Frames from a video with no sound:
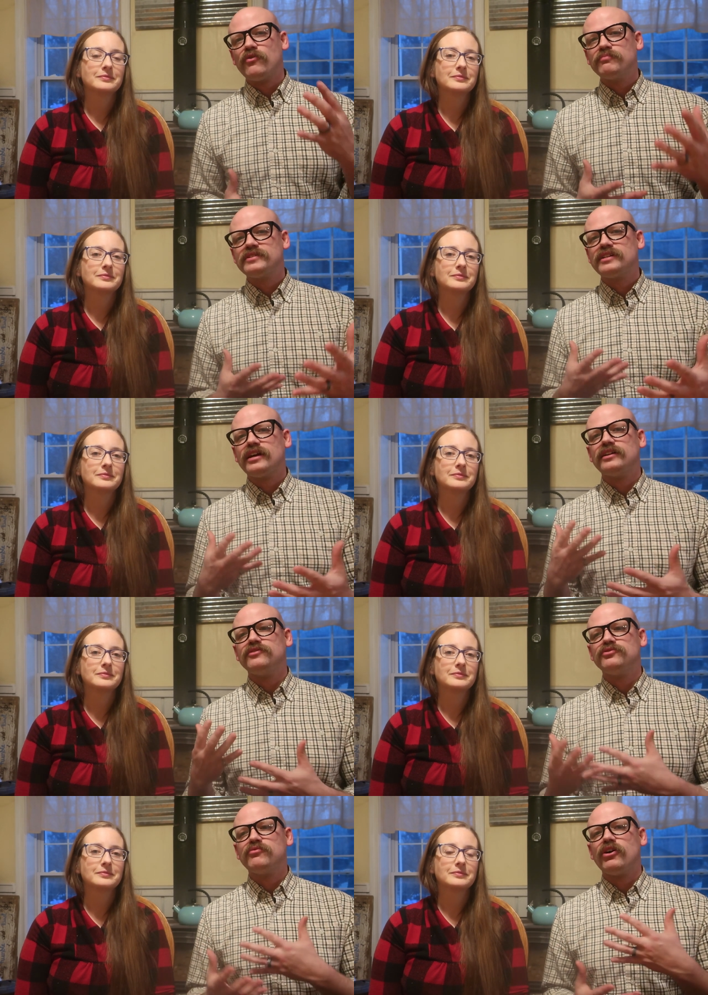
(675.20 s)
Speaker 1: homestead
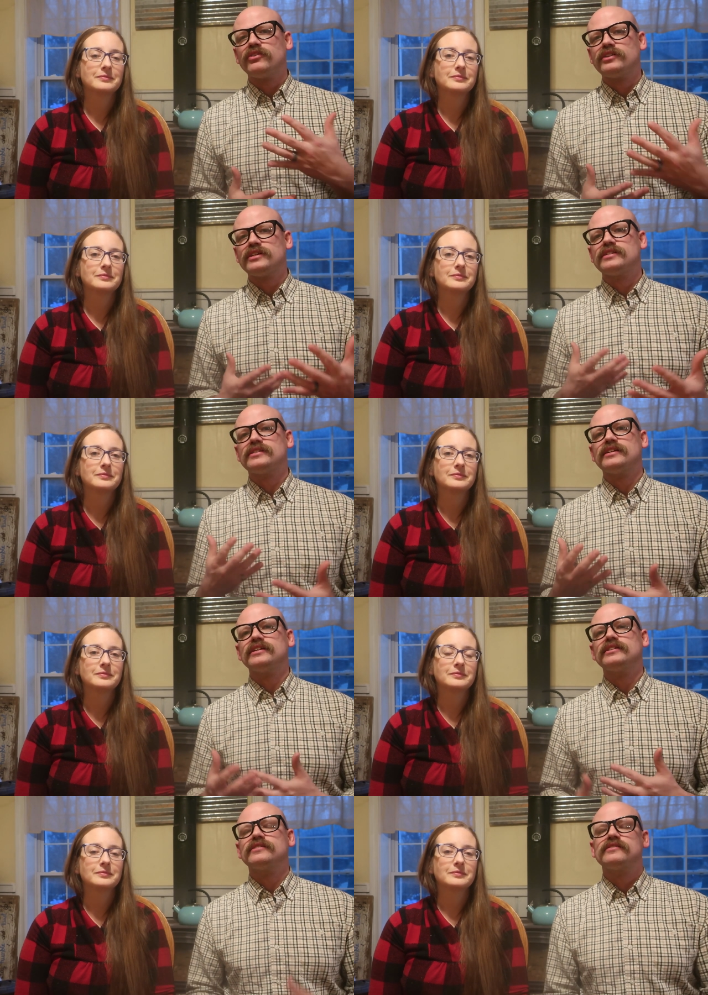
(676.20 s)
and do all these
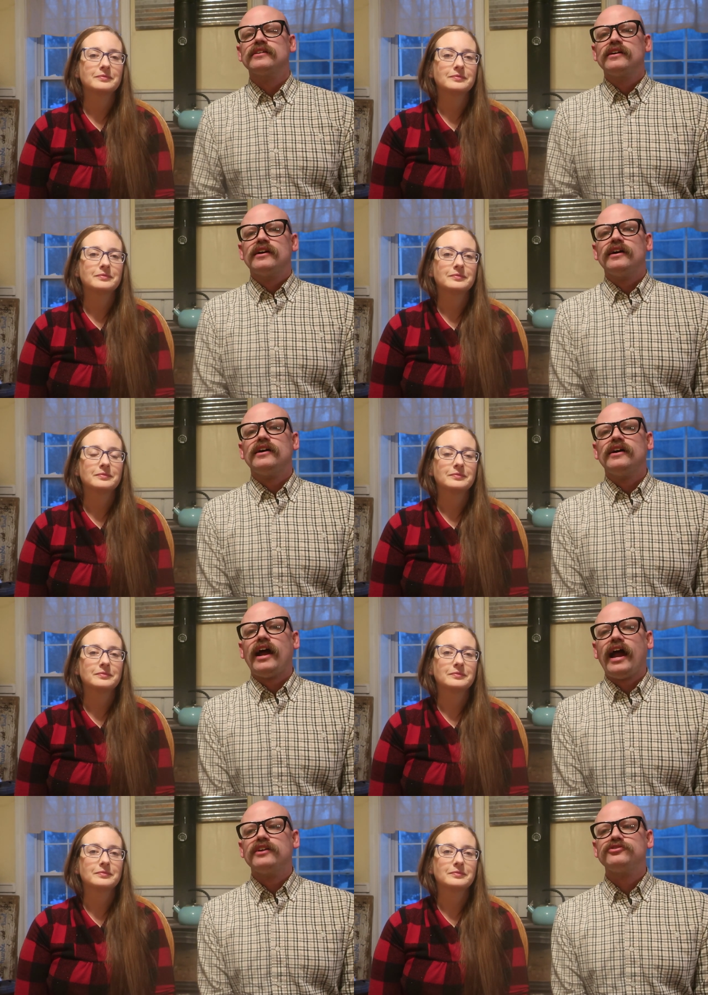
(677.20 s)
things
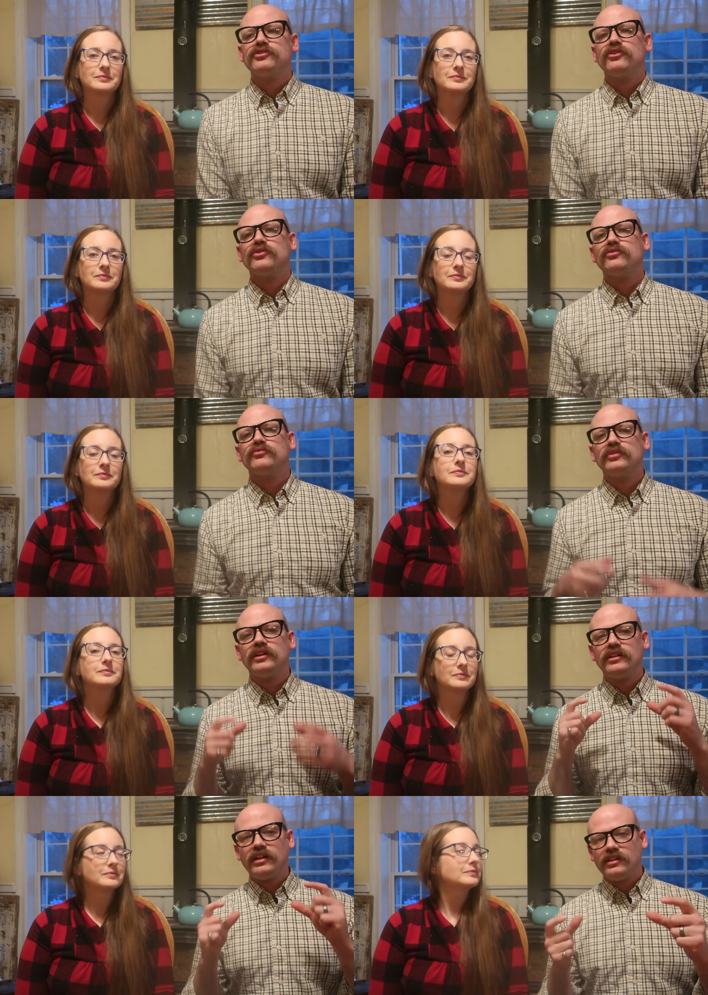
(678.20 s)
as you go
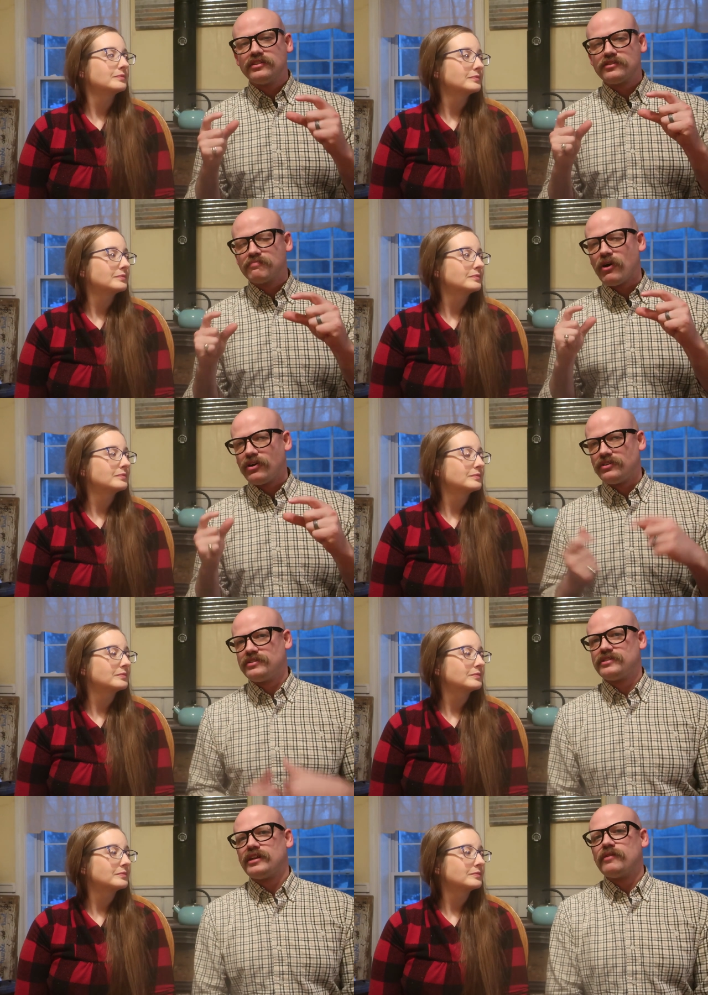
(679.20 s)
in small
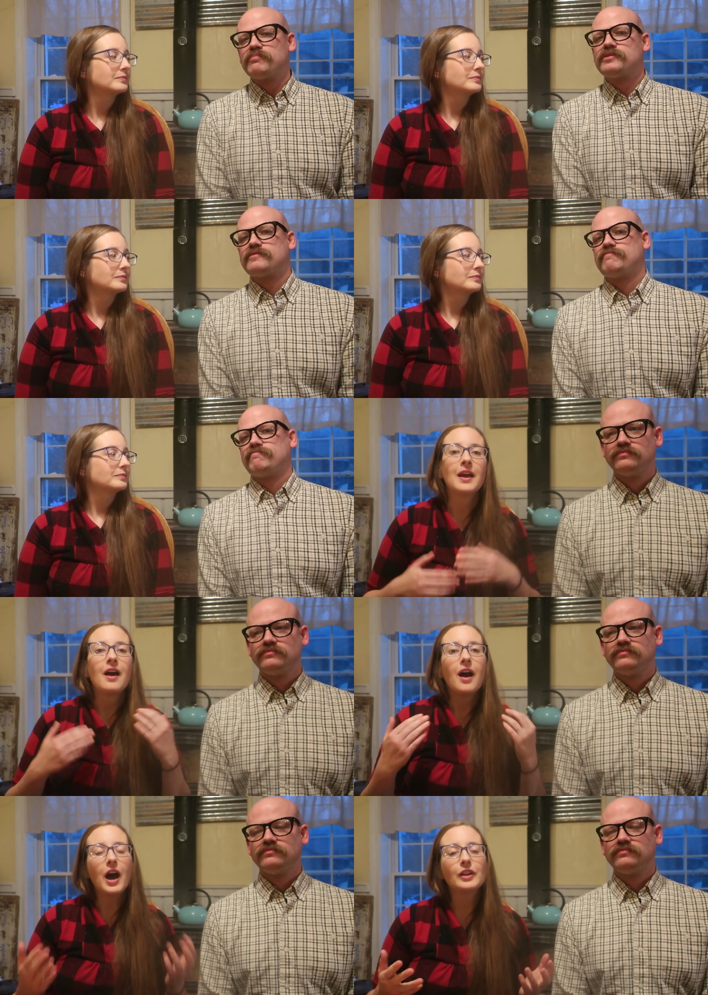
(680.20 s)
steps.
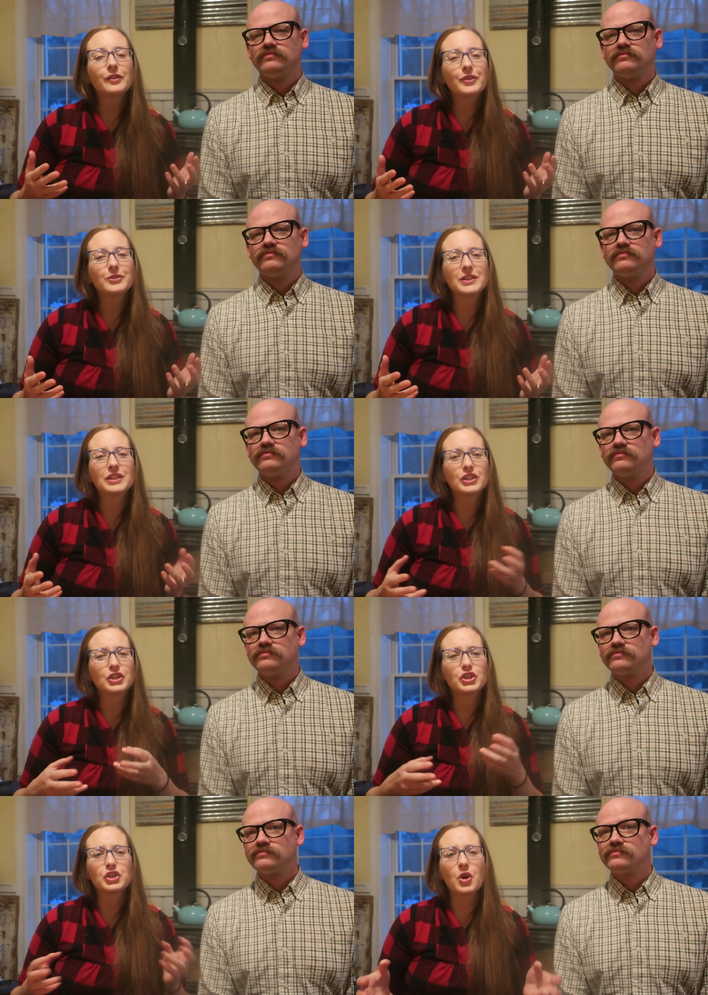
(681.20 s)
Speaker 2: All of those things just
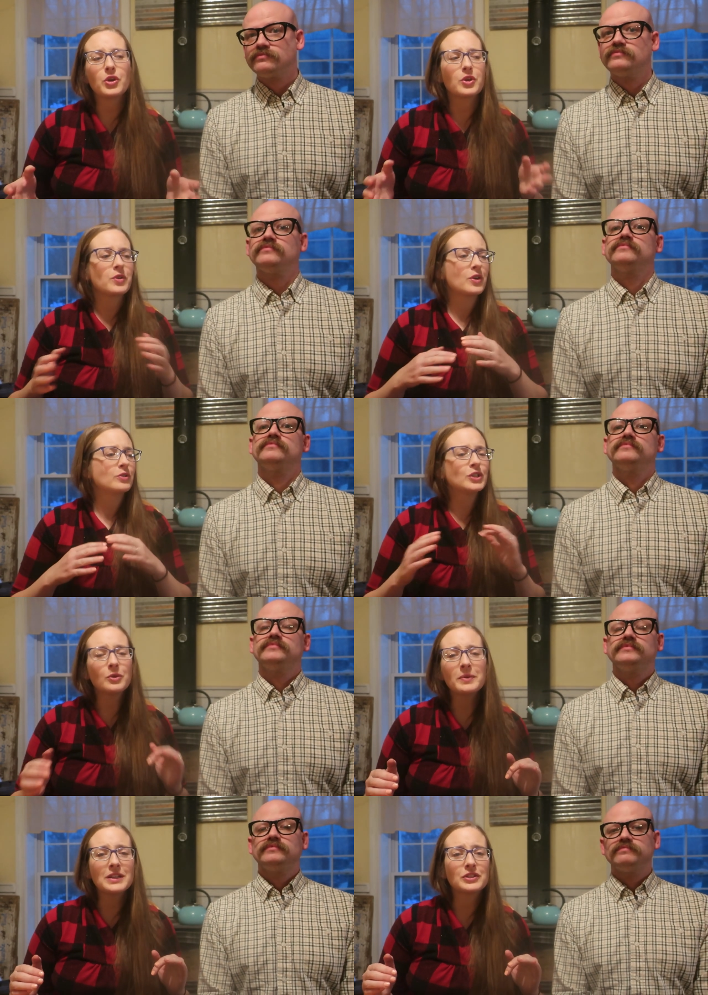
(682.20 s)
to show you, you know,
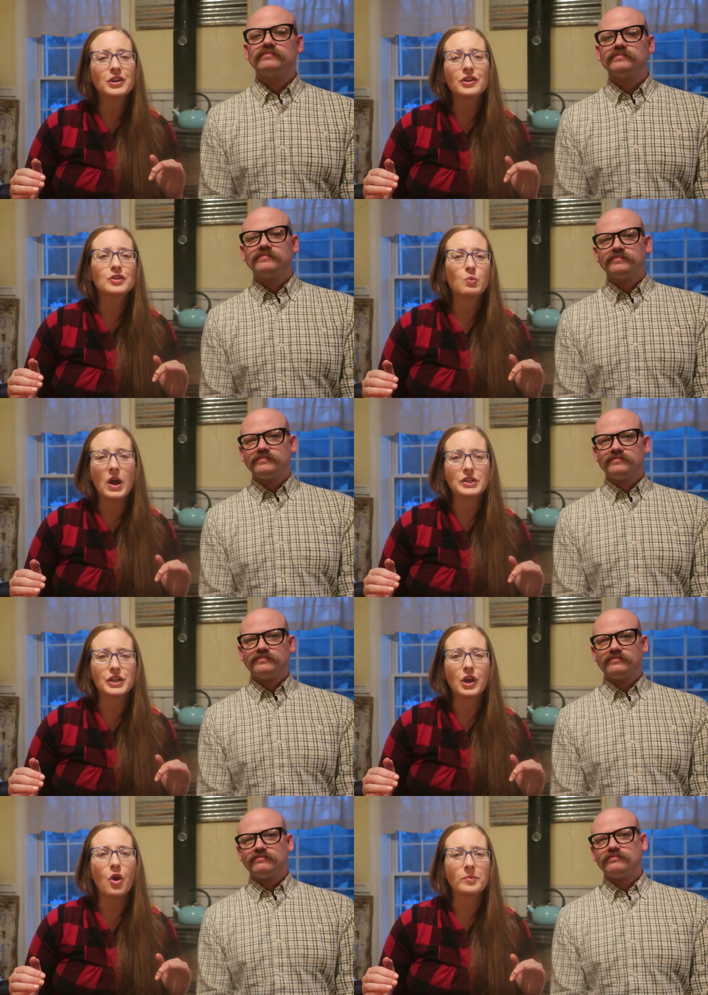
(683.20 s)
don't be discouraged
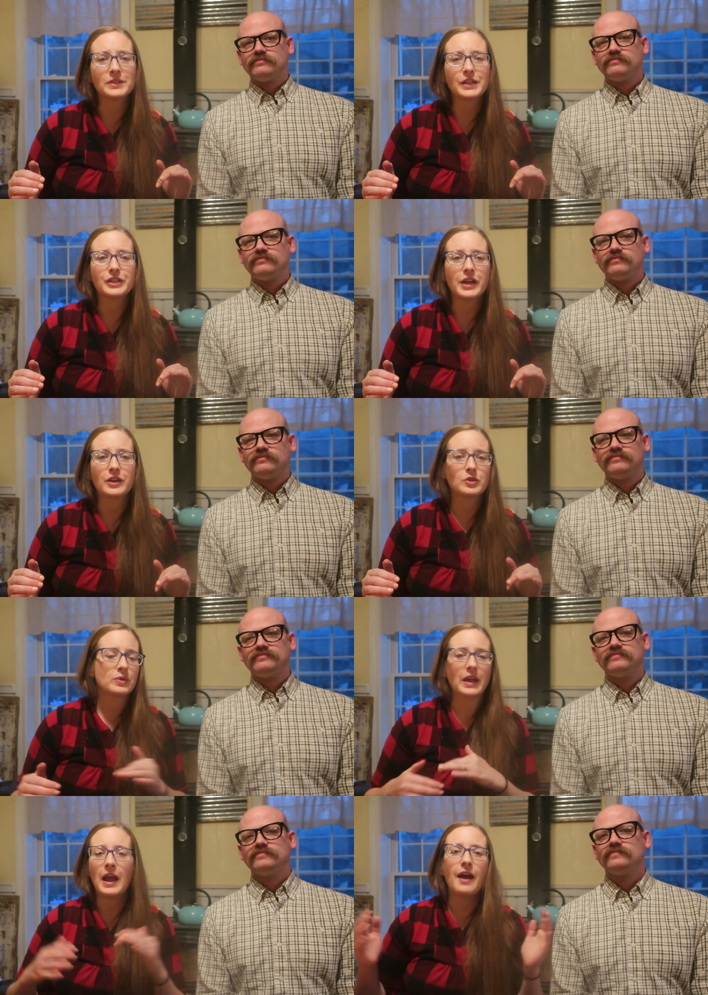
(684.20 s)
watching homestead channels
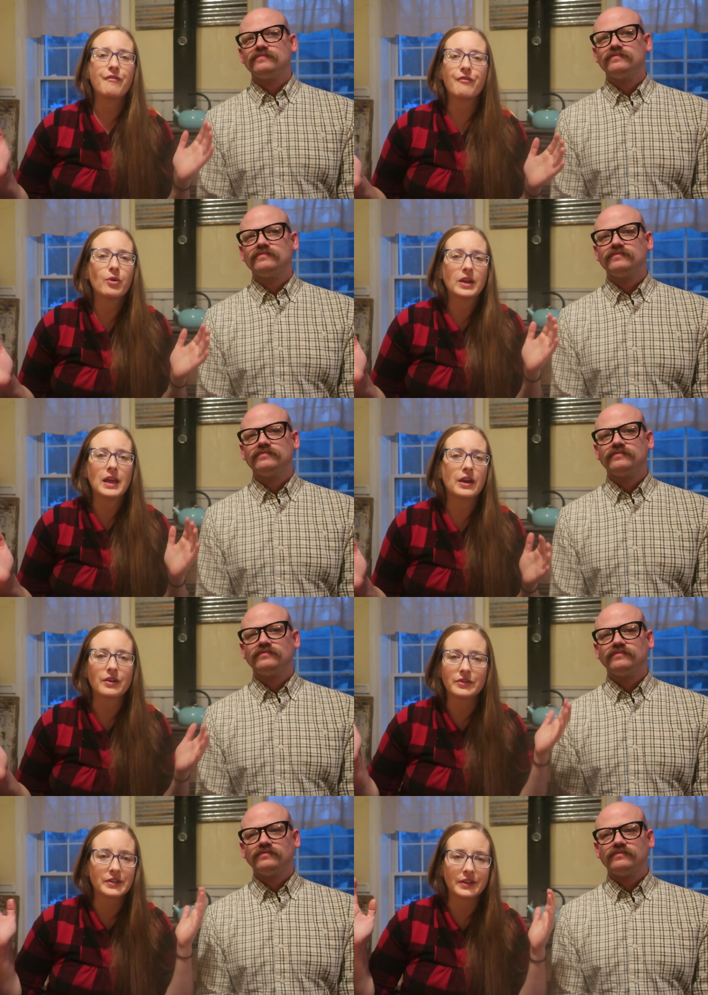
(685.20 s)
where they have 40
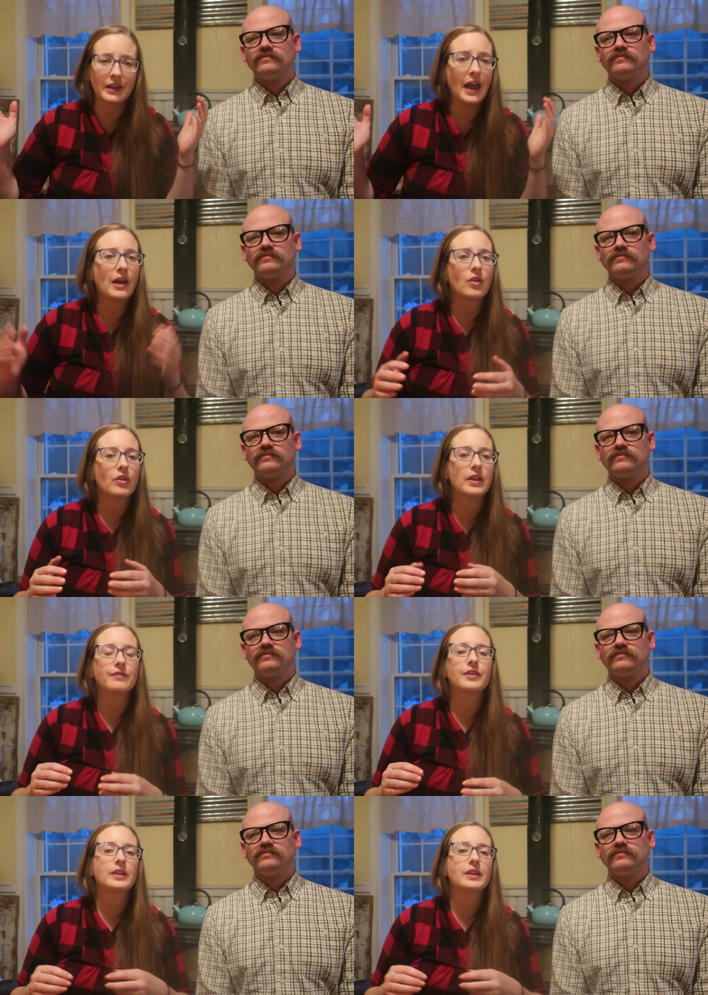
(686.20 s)
acres and cattle and